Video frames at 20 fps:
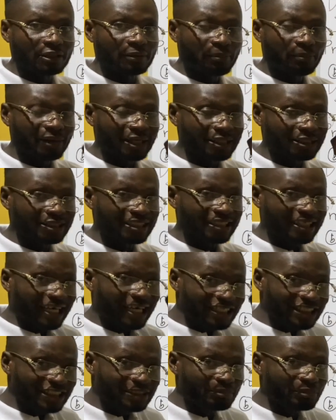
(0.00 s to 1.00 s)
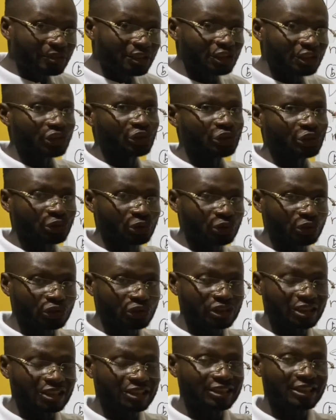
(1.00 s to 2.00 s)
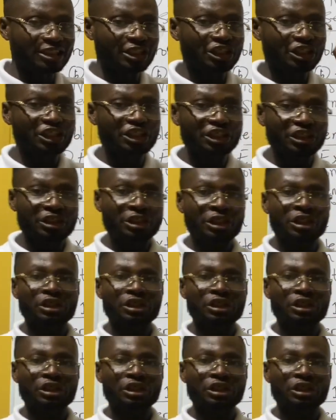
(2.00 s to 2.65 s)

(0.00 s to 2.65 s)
but it doesn't mean you should use it in